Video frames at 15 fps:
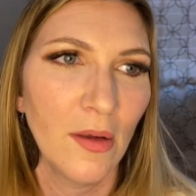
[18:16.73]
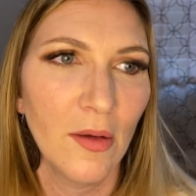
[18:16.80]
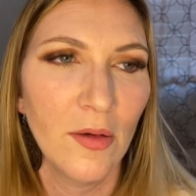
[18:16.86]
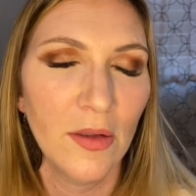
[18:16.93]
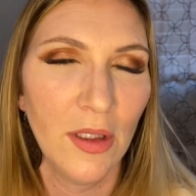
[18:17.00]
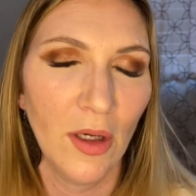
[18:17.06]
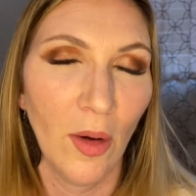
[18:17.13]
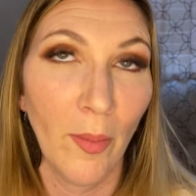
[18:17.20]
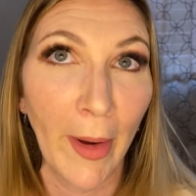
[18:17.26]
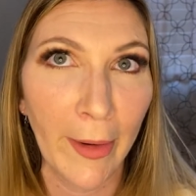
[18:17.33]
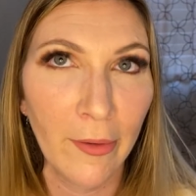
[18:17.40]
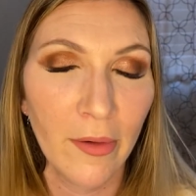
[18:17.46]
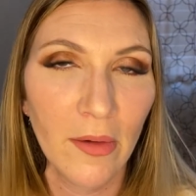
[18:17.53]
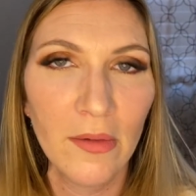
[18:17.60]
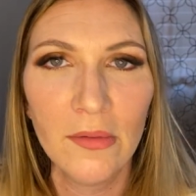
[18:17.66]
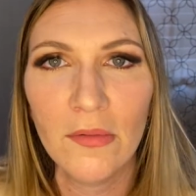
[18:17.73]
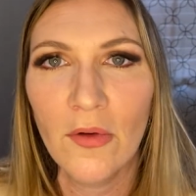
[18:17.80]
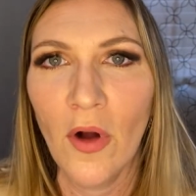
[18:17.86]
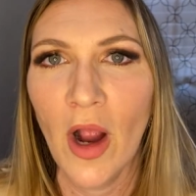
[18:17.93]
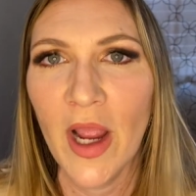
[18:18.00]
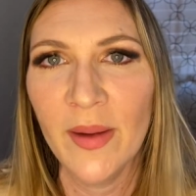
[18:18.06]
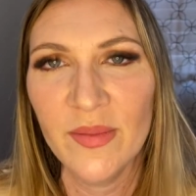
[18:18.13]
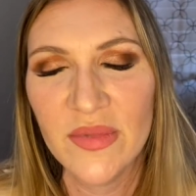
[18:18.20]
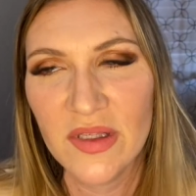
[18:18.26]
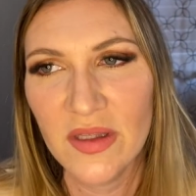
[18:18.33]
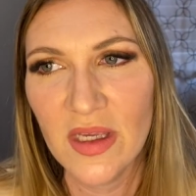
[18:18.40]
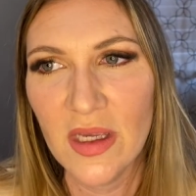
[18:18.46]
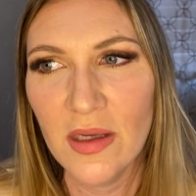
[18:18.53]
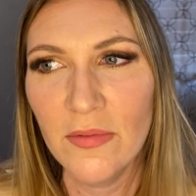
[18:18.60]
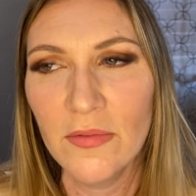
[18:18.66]
minor crimes,
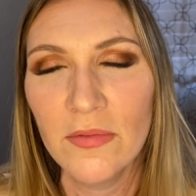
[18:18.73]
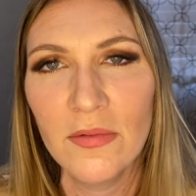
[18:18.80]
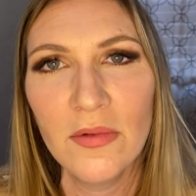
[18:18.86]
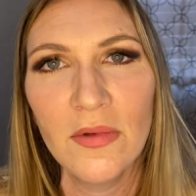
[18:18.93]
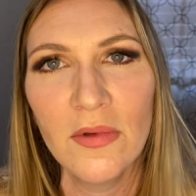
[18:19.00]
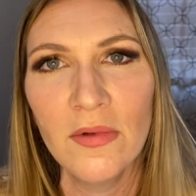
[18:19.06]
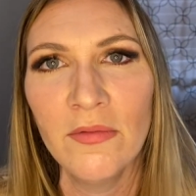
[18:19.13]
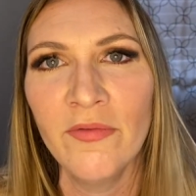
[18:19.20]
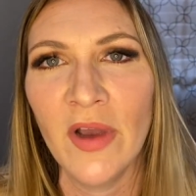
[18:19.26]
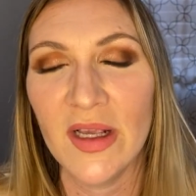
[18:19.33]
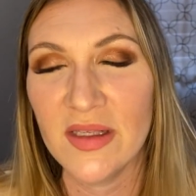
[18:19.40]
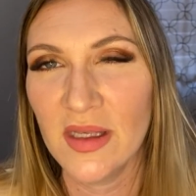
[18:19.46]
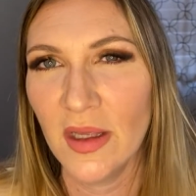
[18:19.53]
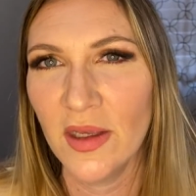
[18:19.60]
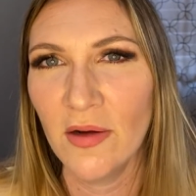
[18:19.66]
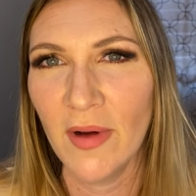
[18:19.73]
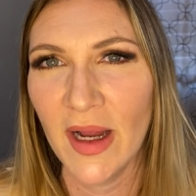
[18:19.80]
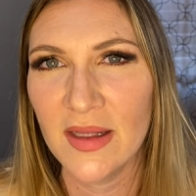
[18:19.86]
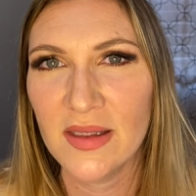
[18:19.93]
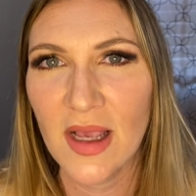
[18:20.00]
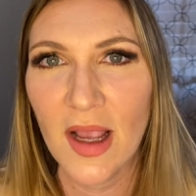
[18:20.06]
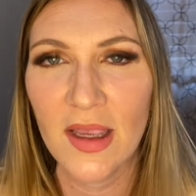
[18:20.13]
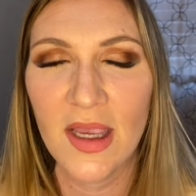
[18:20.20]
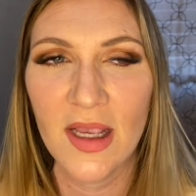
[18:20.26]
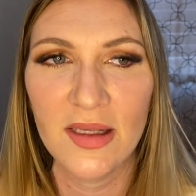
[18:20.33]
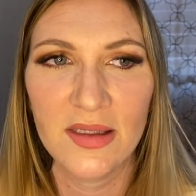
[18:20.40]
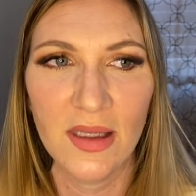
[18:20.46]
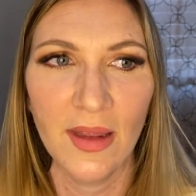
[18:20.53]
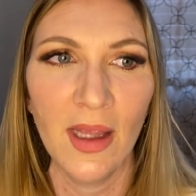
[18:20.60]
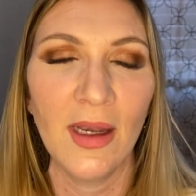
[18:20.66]
the Visalia
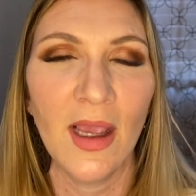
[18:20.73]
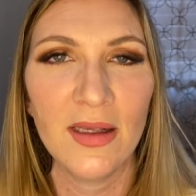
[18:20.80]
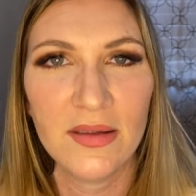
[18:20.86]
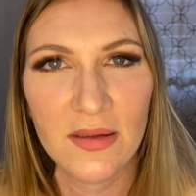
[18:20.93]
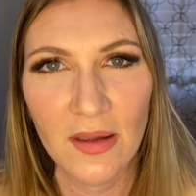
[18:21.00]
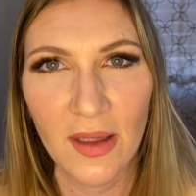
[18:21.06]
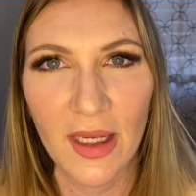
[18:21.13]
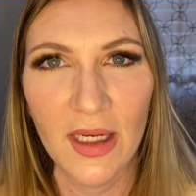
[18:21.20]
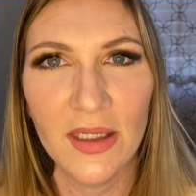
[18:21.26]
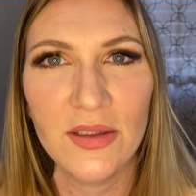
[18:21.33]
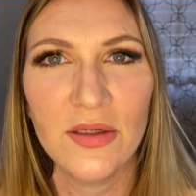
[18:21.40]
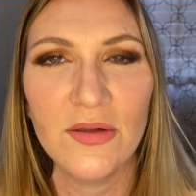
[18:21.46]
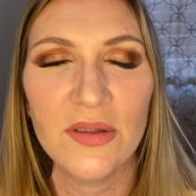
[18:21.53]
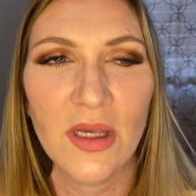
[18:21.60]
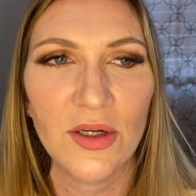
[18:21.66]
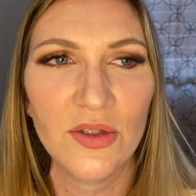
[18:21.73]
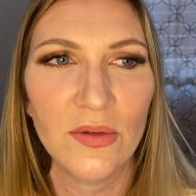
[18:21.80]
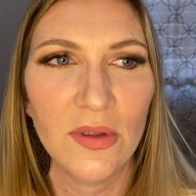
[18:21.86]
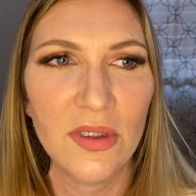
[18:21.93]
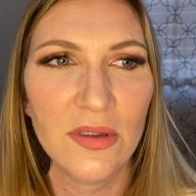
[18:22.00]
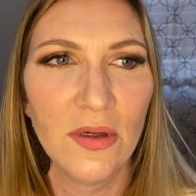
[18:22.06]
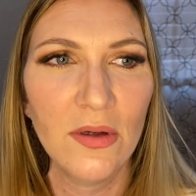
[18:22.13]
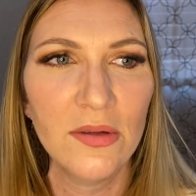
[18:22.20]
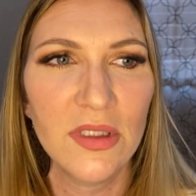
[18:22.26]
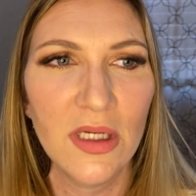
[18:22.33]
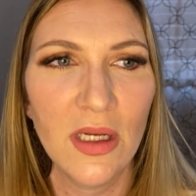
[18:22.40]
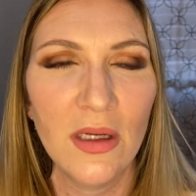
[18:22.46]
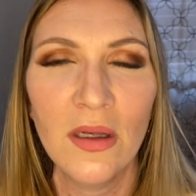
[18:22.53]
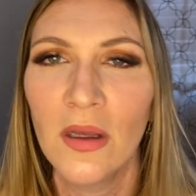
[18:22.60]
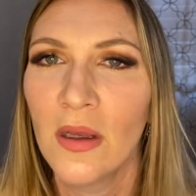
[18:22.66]
ransackings, and then escalated to sexual
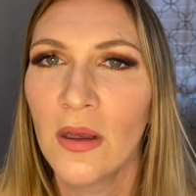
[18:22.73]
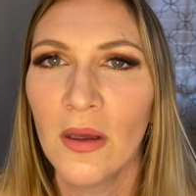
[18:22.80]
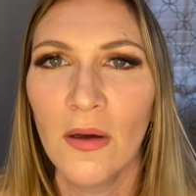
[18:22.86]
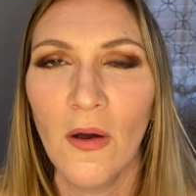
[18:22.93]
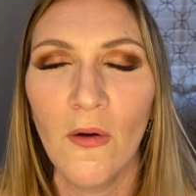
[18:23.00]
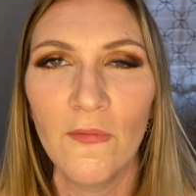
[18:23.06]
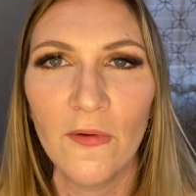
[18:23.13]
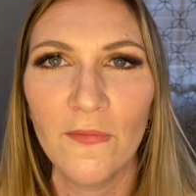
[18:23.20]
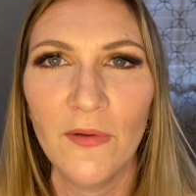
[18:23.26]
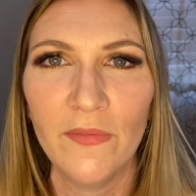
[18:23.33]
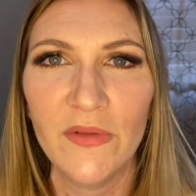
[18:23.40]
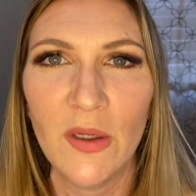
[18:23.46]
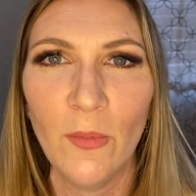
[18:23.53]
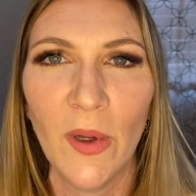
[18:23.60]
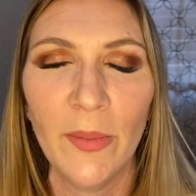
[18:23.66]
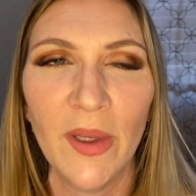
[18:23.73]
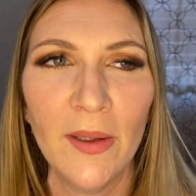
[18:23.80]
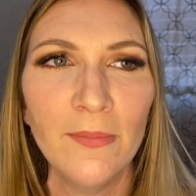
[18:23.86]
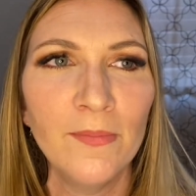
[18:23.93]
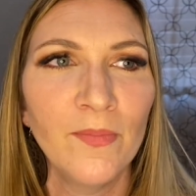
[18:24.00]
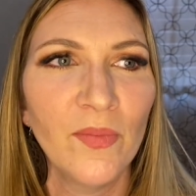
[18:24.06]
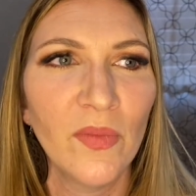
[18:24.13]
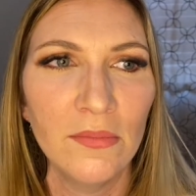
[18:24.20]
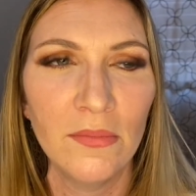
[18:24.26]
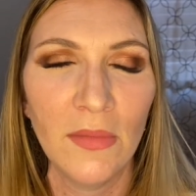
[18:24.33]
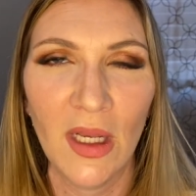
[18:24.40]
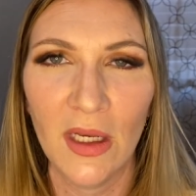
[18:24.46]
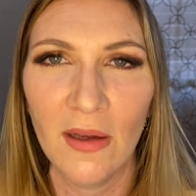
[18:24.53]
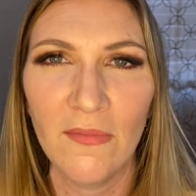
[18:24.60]
assaulting over 50 women, many of